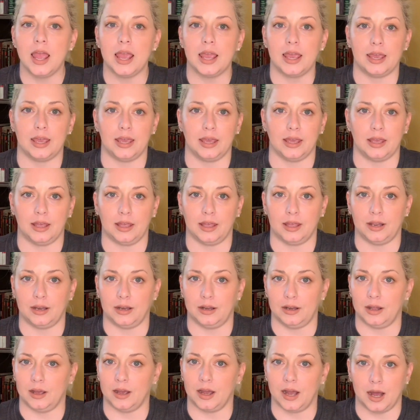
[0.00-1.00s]

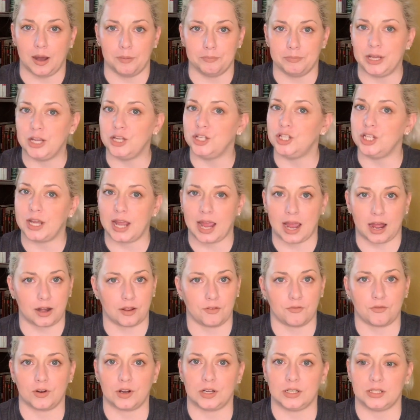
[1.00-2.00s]
in PG County,
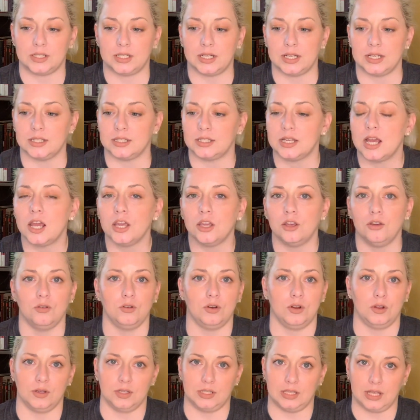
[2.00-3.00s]
for instance, you'd
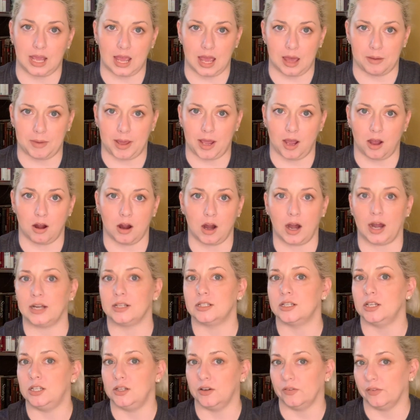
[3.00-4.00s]
use the MAR. It's
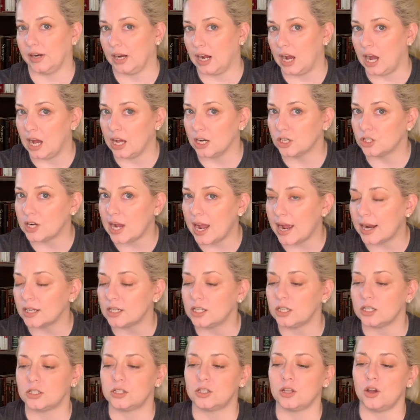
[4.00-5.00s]
a different
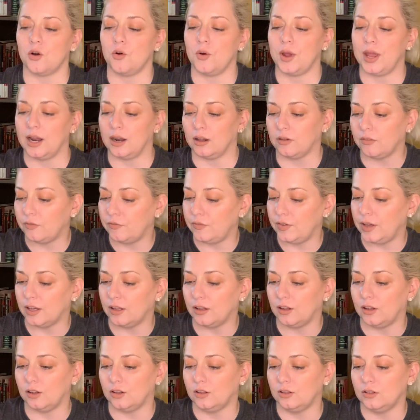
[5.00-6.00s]
contract, so it'll
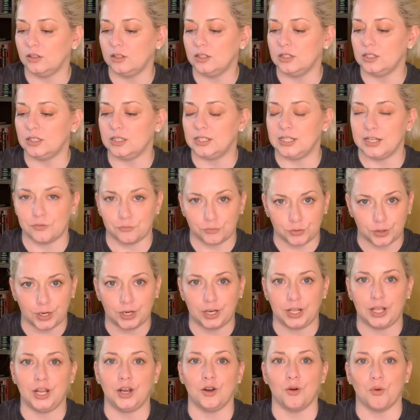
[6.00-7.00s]
feel
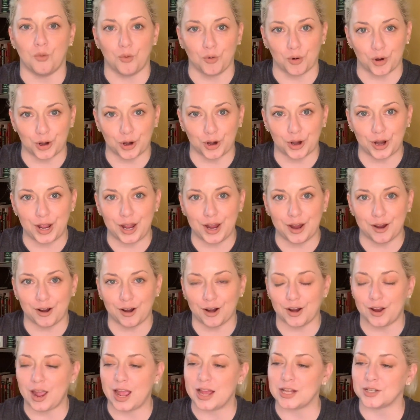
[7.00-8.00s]
different in order
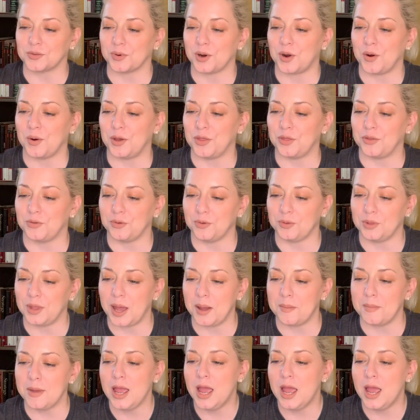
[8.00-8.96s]
here as we're going through them,